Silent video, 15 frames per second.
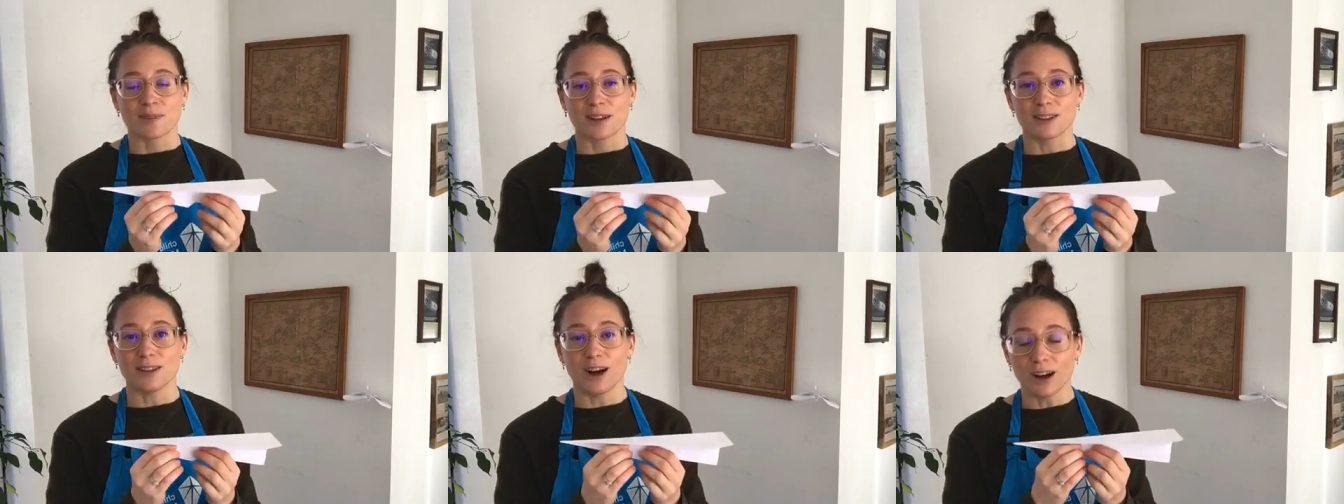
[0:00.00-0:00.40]

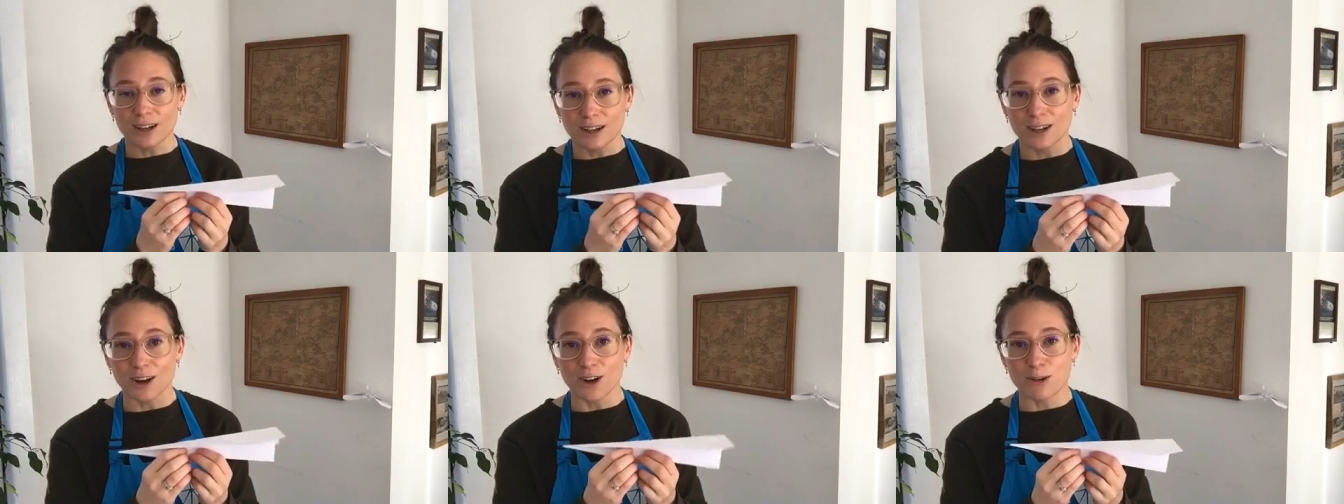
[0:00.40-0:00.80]
long
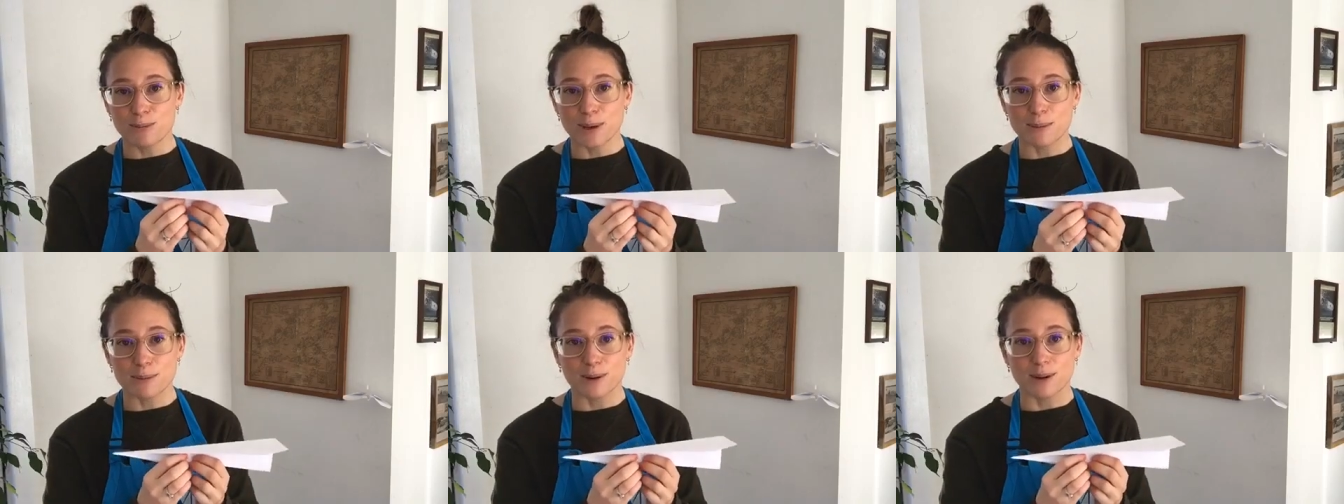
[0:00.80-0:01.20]
ago
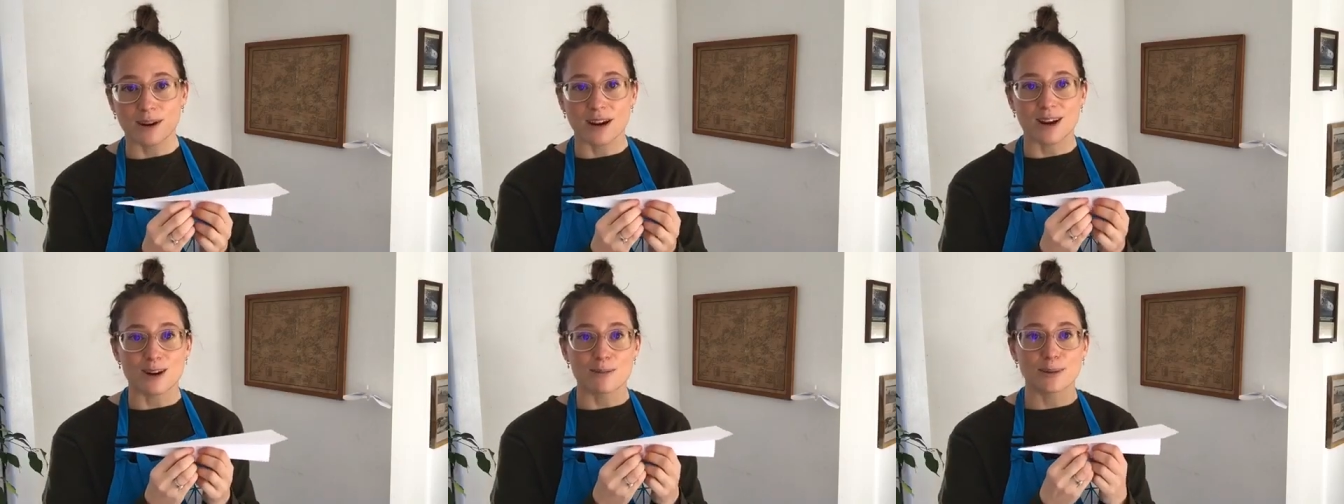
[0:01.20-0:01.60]
paper
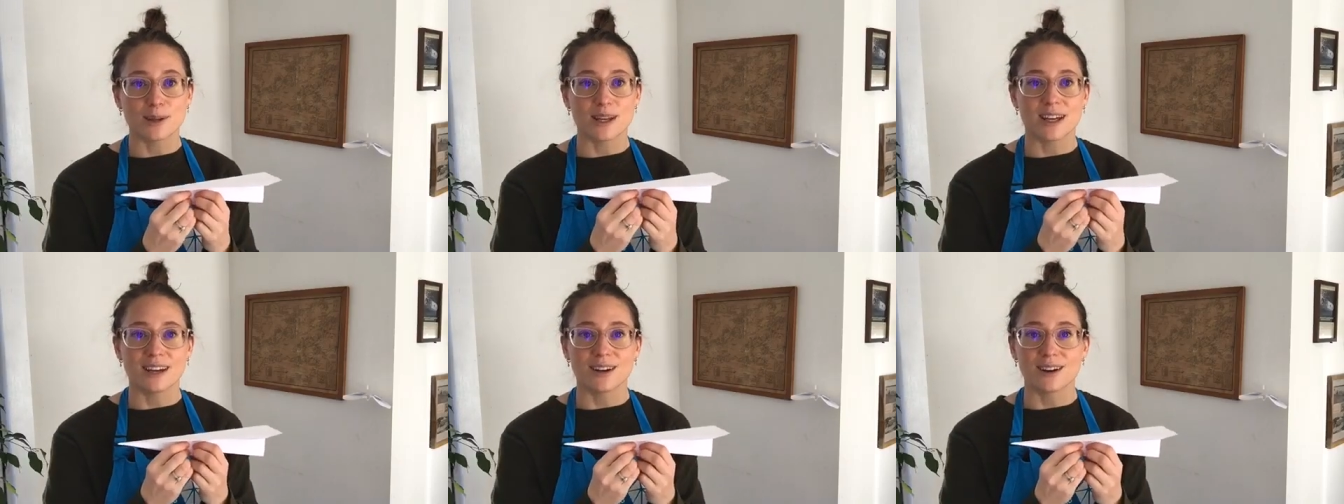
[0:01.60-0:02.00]

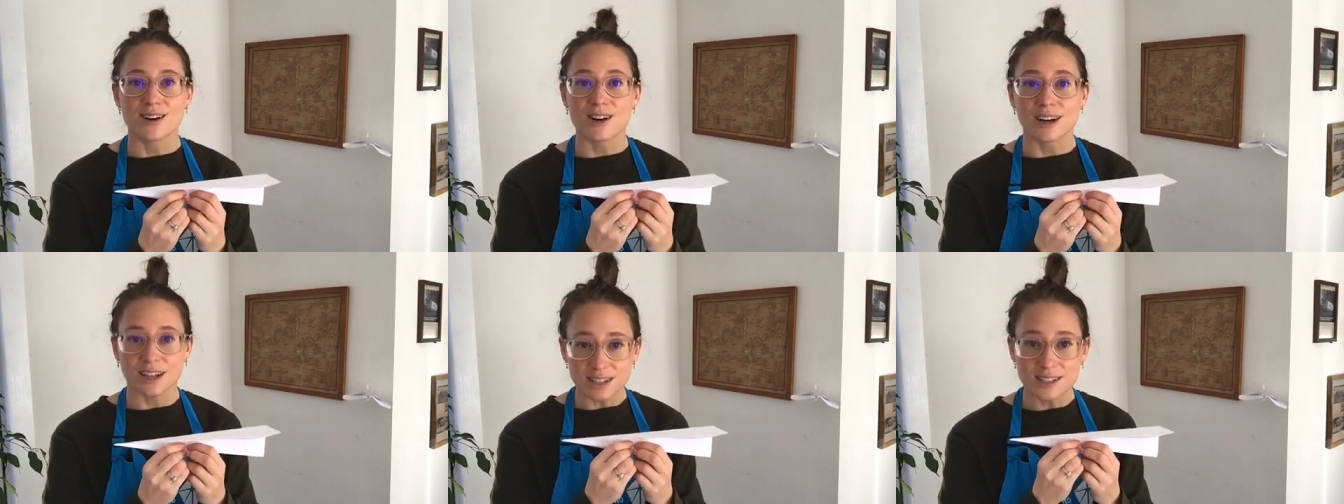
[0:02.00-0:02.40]
airplane
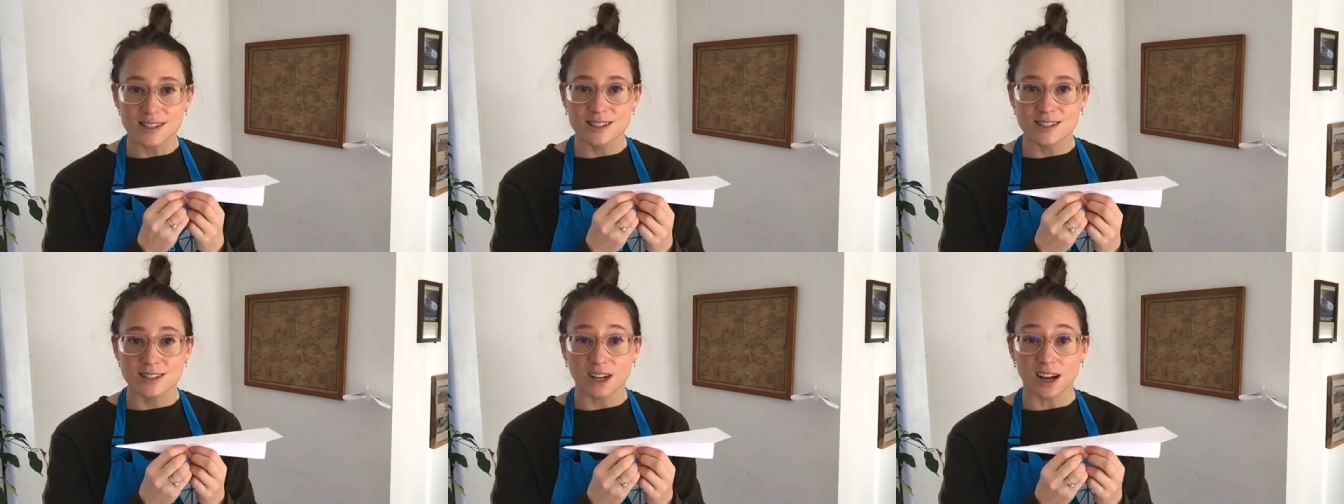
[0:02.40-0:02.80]

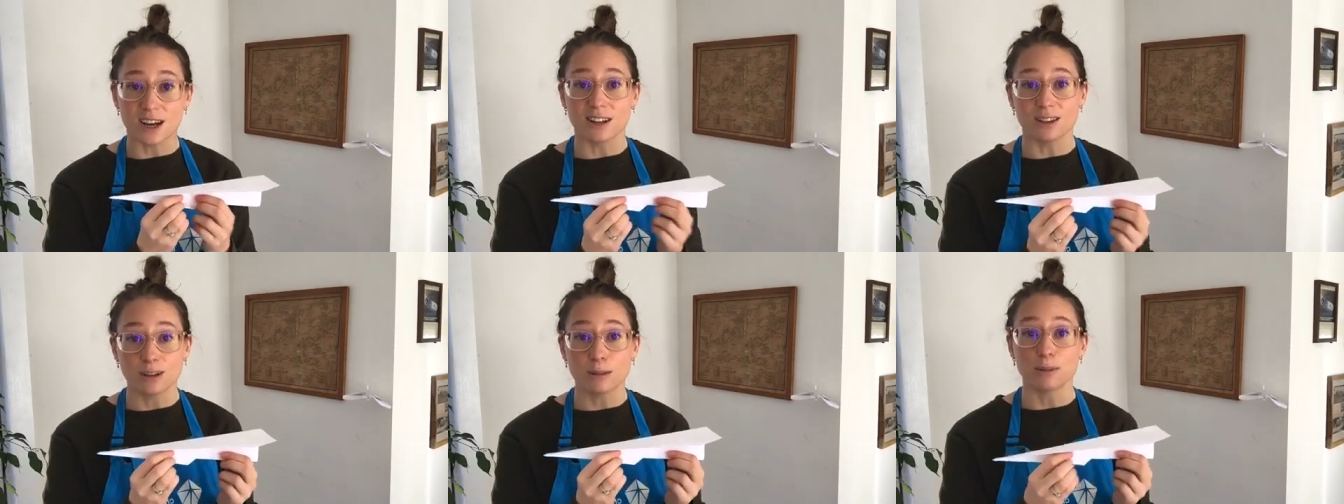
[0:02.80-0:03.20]
artists got
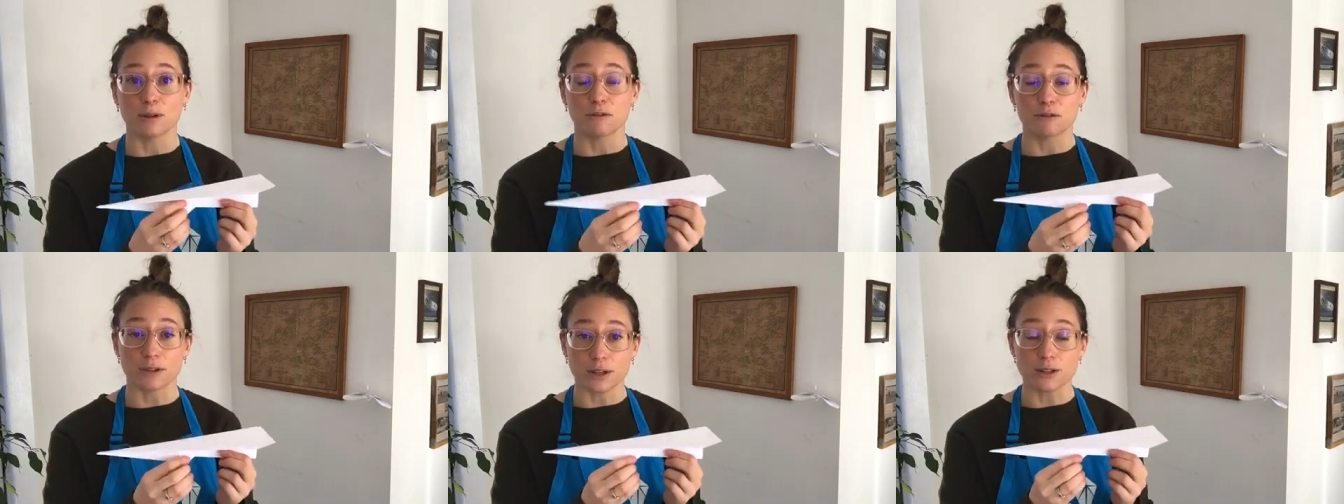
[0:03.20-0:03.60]
a little bit
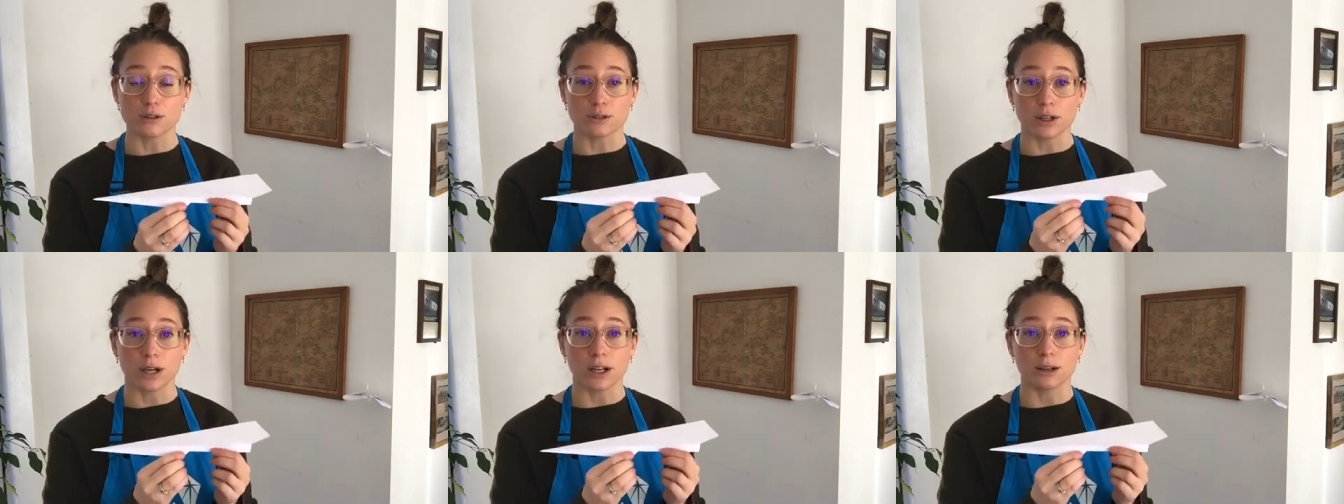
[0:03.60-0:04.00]

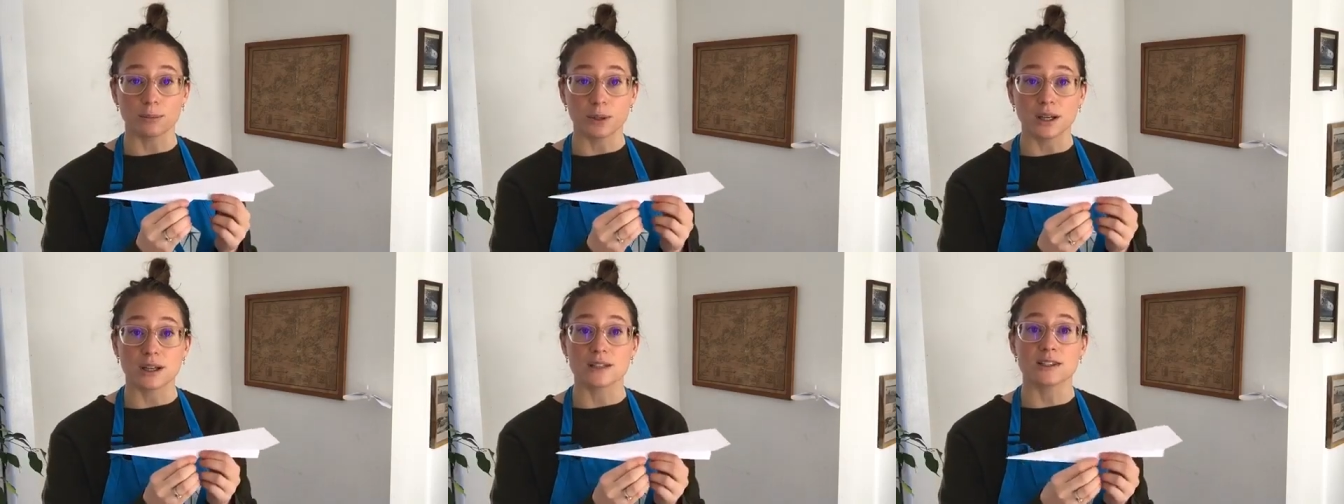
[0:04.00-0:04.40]
frustrated
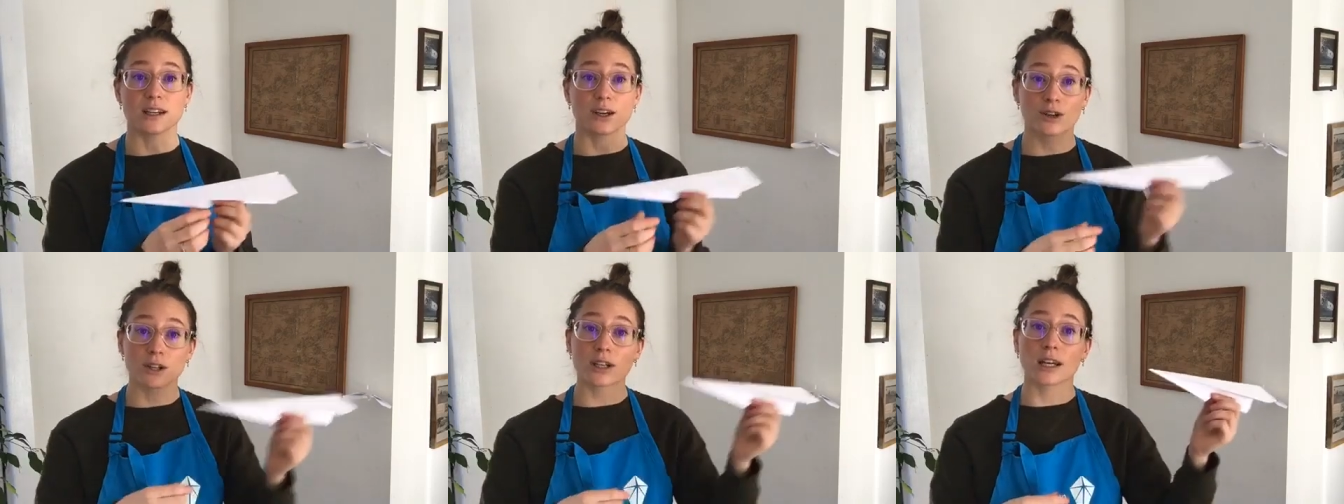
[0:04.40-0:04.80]
because they
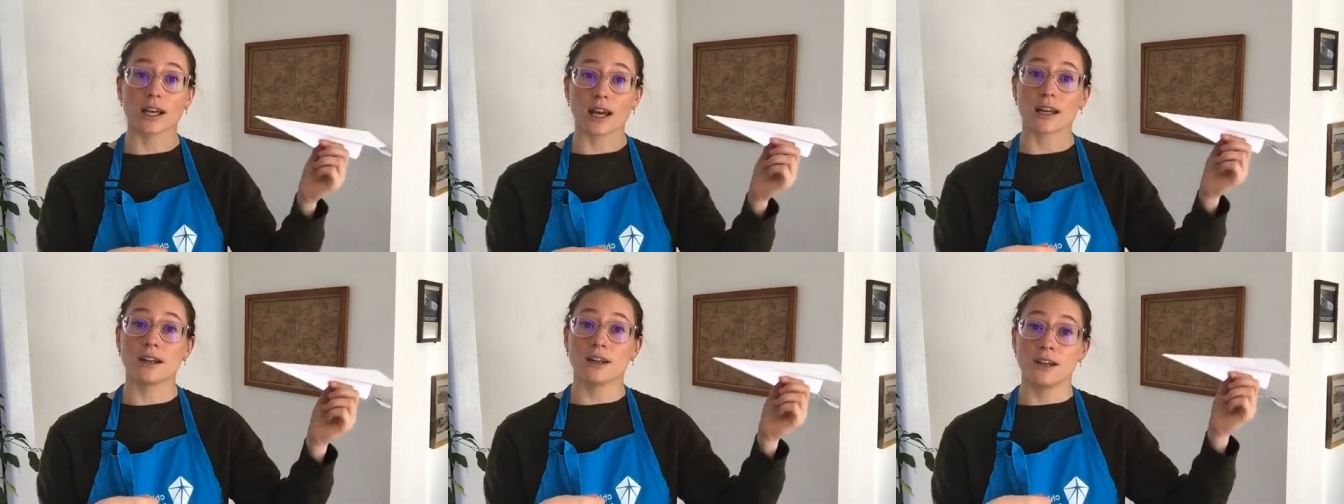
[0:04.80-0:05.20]
couldn't
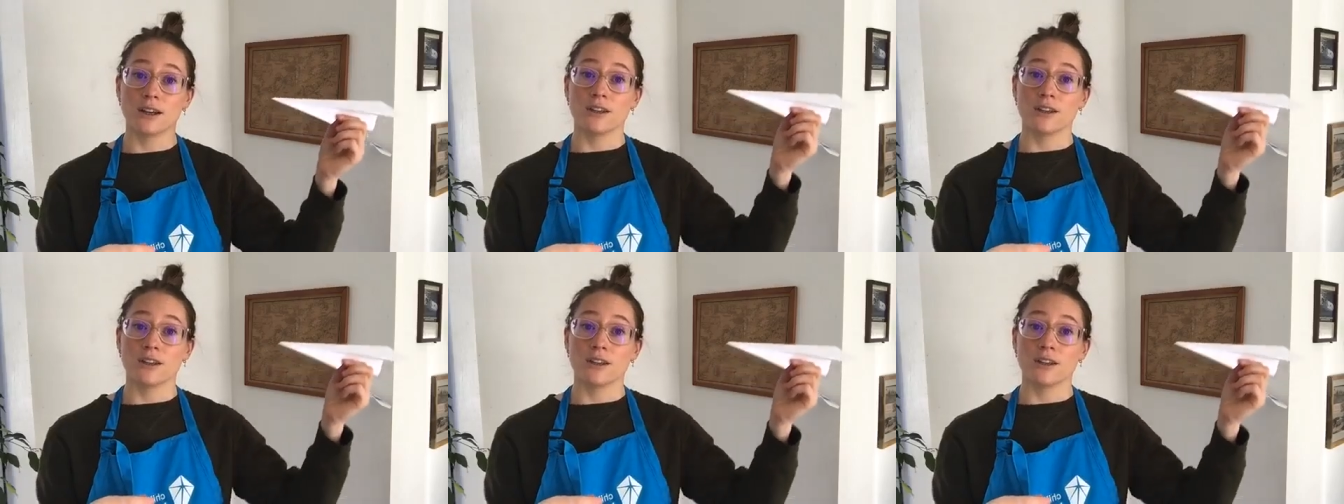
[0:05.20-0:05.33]
get,